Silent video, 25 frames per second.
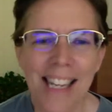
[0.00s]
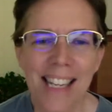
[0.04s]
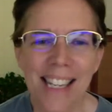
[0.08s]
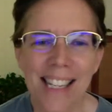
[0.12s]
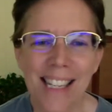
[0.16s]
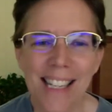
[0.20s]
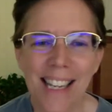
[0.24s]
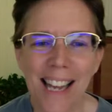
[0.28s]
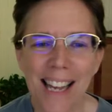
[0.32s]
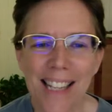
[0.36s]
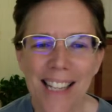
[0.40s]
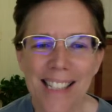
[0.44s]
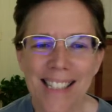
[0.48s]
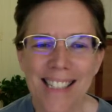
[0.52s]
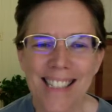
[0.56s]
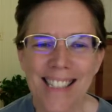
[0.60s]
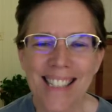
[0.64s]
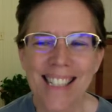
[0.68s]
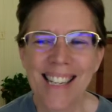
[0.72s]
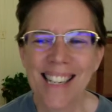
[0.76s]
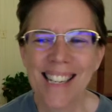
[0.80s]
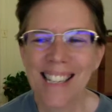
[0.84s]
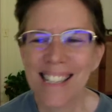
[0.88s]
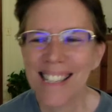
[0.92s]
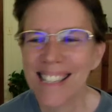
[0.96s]
Yes.
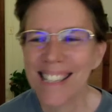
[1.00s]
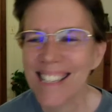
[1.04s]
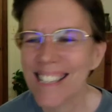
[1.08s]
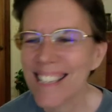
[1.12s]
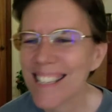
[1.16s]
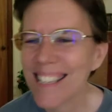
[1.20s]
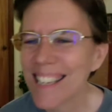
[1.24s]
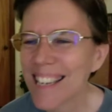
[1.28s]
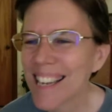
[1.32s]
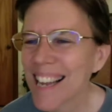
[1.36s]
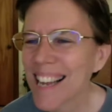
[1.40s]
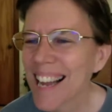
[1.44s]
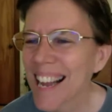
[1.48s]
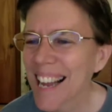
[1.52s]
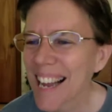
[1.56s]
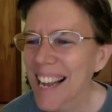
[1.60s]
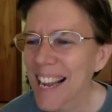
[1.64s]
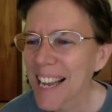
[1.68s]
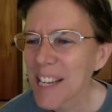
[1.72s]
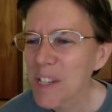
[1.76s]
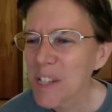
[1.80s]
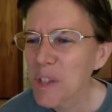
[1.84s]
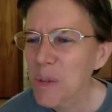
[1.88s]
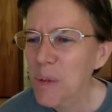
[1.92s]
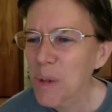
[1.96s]

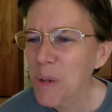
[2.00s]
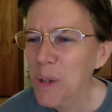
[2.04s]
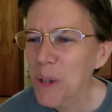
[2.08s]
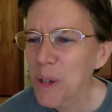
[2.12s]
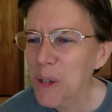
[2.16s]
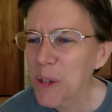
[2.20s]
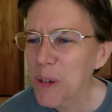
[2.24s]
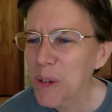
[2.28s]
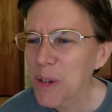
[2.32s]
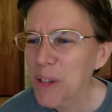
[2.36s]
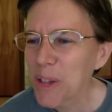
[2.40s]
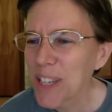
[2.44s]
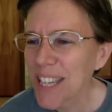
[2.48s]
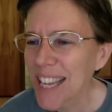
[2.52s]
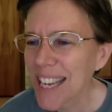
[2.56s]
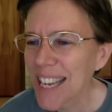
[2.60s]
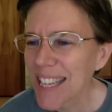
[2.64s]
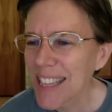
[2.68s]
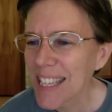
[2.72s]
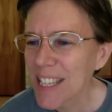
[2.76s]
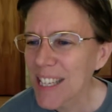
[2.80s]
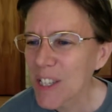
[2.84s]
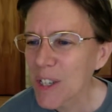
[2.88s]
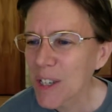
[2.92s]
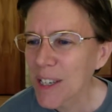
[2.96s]
And Drew, glad
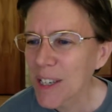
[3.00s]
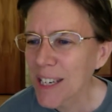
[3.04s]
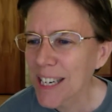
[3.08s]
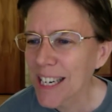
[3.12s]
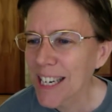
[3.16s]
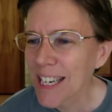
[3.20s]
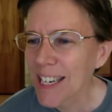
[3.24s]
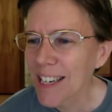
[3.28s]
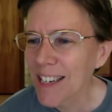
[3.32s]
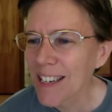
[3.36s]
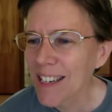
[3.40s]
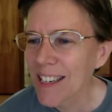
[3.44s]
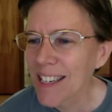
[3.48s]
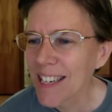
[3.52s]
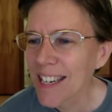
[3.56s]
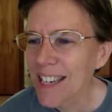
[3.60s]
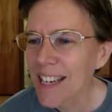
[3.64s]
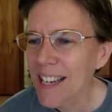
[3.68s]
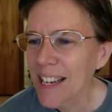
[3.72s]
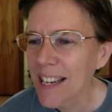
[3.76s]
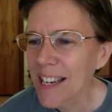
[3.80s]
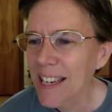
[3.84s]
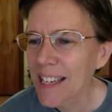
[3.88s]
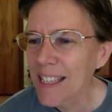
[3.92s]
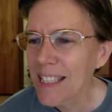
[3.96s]
that you're here.
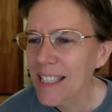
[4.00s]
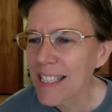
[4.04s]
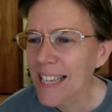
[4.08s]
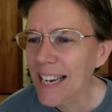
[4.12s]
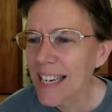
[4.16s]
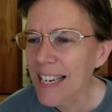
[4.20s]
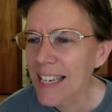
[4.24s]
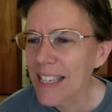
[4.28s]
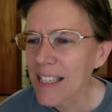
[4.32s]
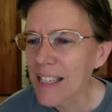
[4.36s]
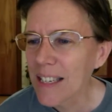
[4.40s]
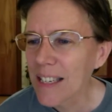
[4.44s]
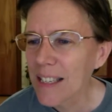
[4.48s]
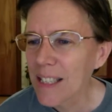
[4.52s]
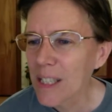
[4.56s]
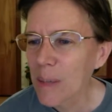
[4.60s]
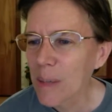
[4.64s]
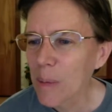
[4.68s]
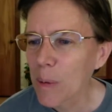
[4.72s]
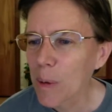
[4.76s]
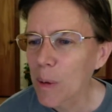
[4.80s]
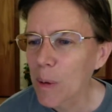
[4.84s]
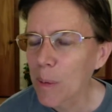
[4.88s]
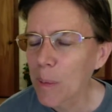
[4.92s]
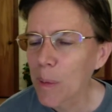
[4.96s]
Excited to
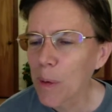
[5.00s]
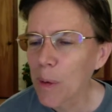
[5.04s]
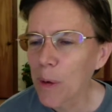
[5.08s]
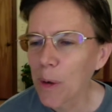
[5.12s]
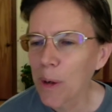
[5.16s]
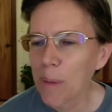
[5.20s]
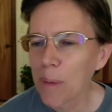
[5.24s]
explore more